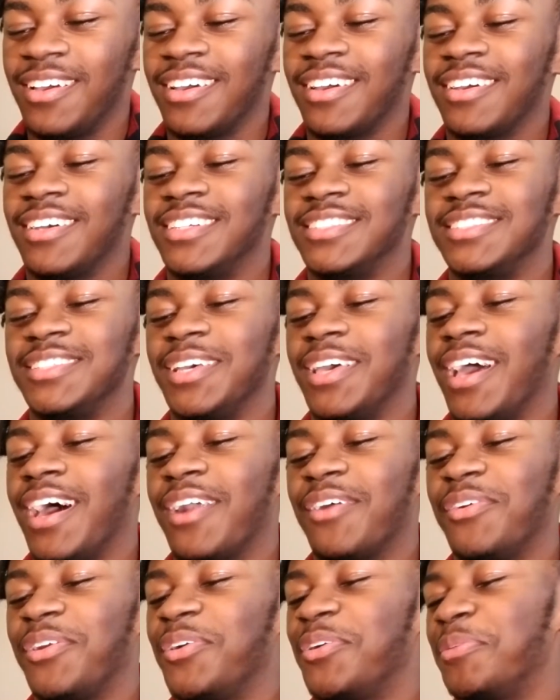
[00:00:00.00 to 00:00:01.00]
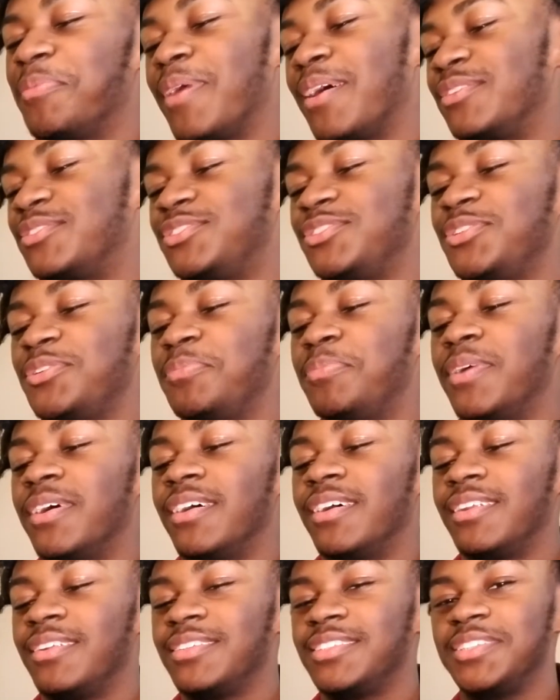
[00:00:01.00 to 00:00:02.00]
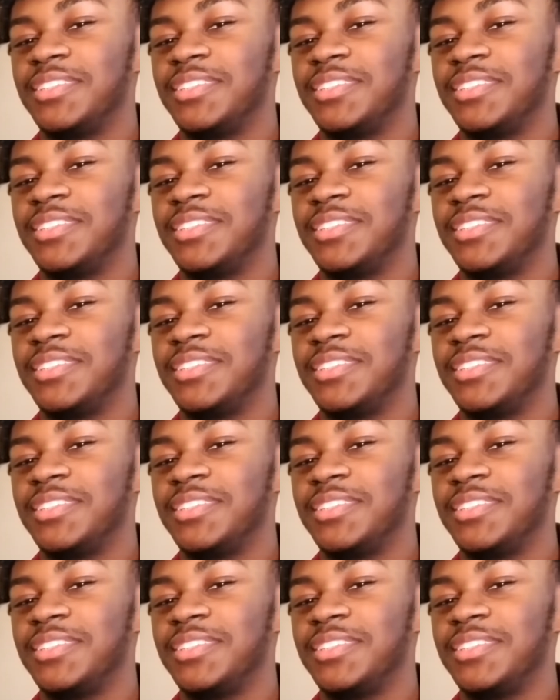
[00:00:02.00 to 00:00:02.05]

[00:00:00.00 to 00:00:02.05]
Cause I don't know about you, but